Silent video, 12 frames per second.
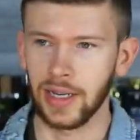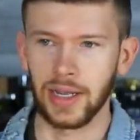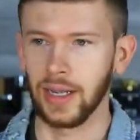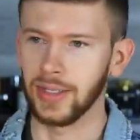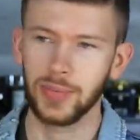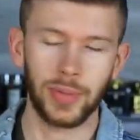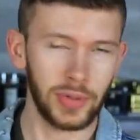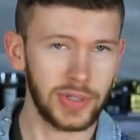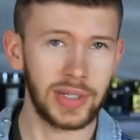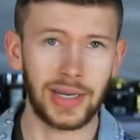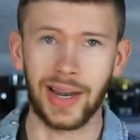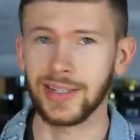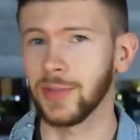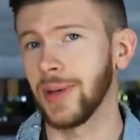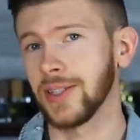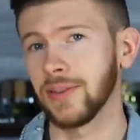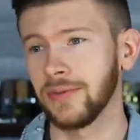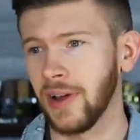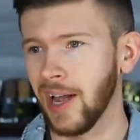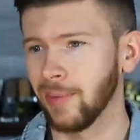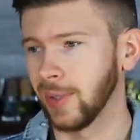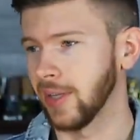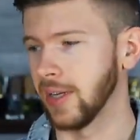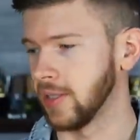Uh, this person did not specify,
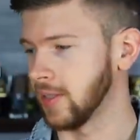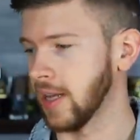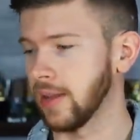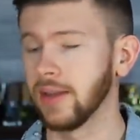but they said